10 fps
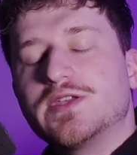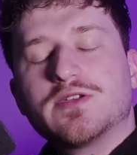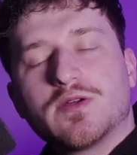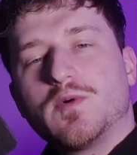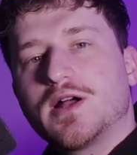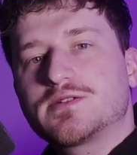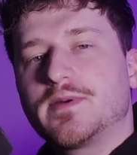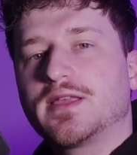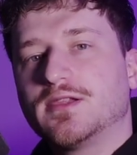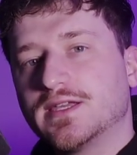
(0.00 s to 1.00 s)
that you can watch
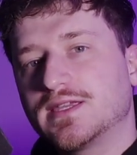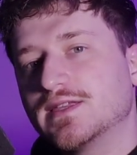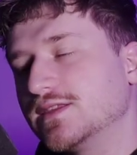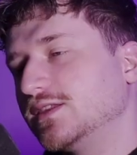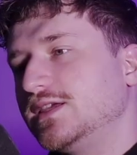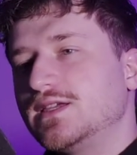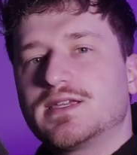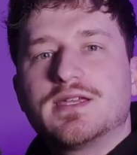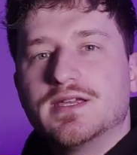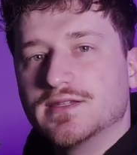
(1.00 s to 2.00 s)
by clicking the
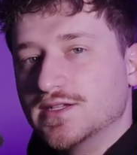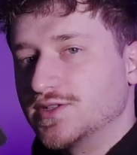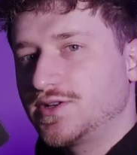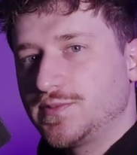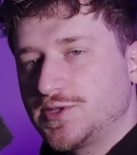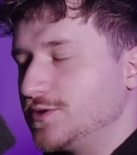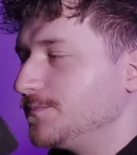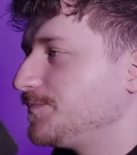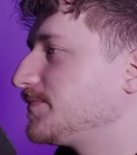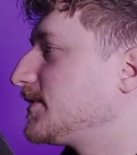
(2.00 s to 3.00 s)
link in the description.